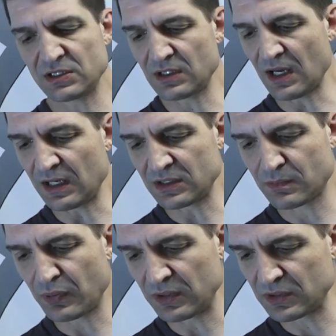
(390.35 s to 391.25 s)
You're not
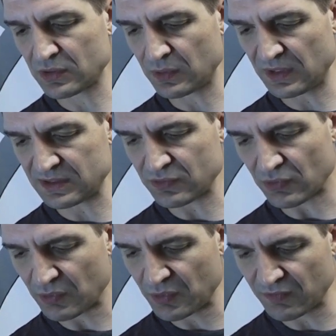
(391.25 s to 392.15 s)
putting twist or
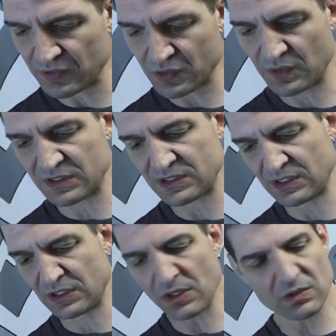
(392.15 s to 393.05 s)
removing twist
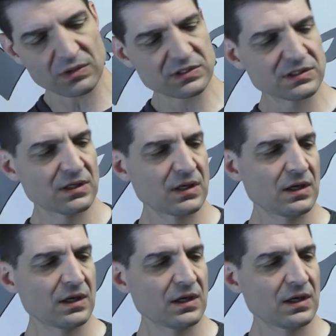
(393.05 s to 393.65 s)
and yokes.